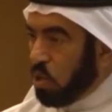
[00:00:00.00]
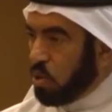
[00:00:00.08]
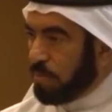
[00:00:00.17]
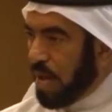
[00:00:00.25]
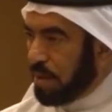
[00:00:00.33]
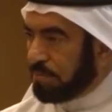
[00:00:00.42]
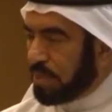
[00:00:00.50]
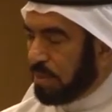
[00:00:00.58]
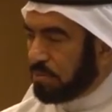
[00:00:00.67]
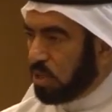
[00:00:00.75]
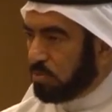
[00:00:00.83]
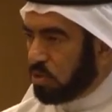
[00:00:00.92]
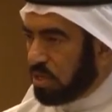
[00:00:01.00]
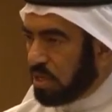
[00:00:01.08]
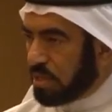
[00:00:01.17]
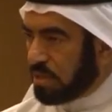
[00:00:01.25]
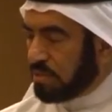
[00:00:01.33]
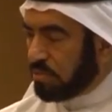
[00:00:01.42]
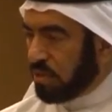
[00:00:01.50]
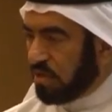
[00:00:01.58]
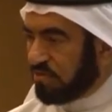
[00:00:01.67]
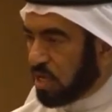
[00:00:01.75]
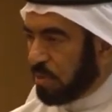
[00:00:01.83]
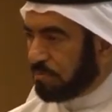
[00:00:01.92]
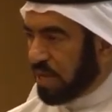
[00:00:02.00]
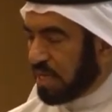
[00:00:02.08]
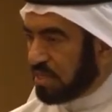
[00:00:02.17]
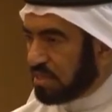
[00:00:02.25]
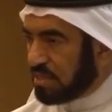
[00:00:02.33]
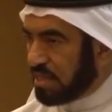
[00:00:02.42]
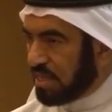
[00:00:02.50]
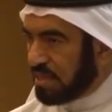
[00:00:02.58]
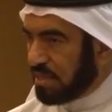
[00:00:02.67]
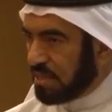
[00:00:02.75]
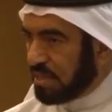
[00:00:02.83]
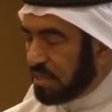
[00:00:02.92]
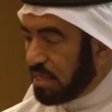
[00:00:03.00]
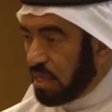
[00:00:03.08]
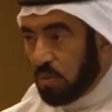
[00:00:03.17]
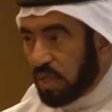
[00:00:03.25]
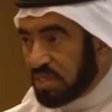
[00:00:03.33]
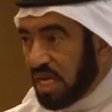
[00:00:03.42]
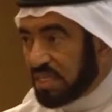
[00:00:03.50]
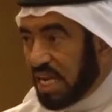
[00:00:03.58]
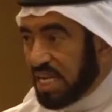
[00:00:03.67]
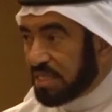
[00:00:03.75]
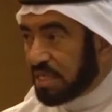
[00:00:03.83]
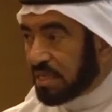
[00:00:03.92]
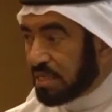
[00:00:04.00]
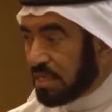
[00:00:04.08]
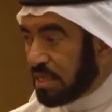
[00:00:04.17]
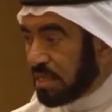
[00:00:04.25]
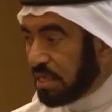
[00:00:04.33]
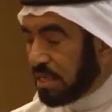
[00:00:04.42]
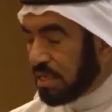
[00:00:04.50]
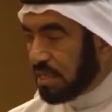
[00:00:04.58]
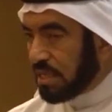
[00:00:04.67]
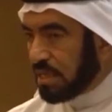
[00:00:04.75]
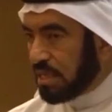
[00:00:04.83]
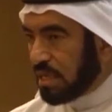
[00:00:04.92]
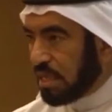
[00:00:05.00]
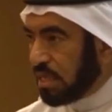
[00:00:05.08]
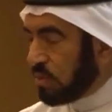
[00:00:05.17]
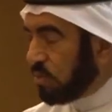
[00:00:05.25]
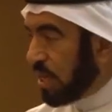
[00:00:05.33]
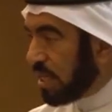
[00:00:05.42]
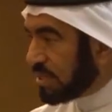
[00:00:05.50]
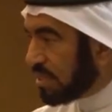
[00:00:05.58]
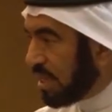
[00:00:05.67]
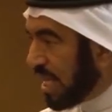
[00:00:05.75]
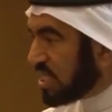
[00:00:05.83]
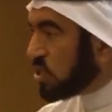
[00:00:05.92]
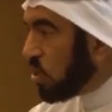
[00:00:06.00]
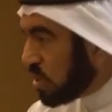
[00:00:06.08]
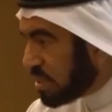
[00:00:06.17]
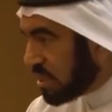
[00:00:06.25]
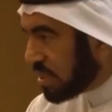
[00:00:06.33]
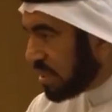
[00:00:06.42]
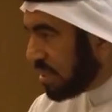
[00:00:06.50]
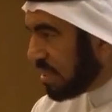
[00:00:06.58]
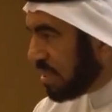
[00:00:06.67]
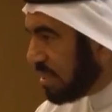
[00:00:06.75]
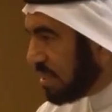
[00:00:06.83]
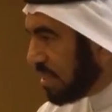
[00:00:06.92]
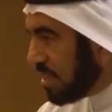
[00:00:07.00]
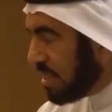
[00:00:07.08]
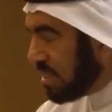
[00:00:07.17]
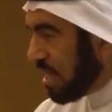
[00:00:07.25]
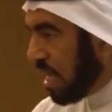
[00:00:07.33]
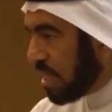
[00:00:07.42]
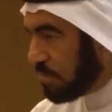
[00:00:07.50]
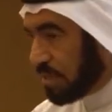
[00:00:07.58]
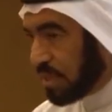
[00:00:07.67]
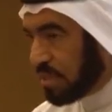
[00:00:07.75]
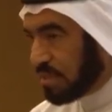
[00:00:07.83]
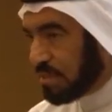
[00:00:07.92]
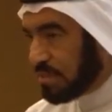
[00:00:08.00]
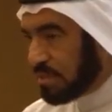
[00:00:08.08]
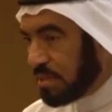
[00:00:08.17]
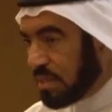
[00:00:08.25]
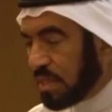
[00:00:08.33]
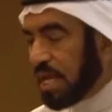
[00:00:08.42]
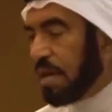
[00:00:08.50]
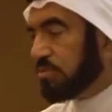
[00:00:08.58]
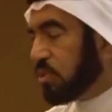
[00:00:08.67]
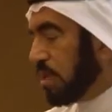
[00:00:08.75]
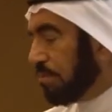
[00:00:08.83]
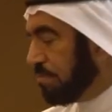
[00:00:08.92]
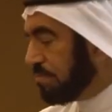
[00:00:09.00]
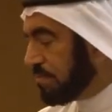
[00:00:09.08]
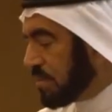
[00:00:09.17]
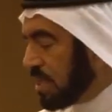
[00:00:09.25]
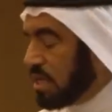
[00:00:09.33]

Al Hubab ibn al Mundir, one of the companions, he was not a leader, he was a soldier in the army, came to him.